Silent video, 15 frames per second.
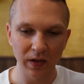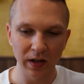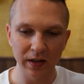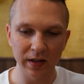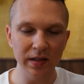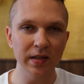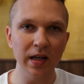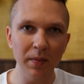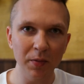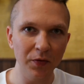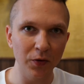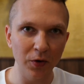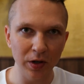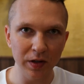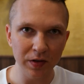This type of
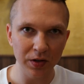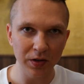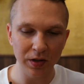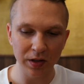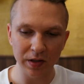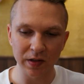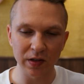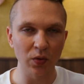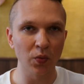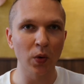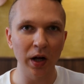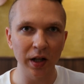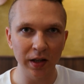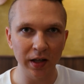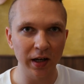oyster is the
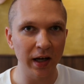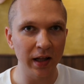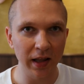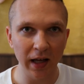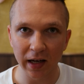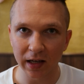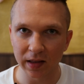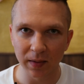one that I like the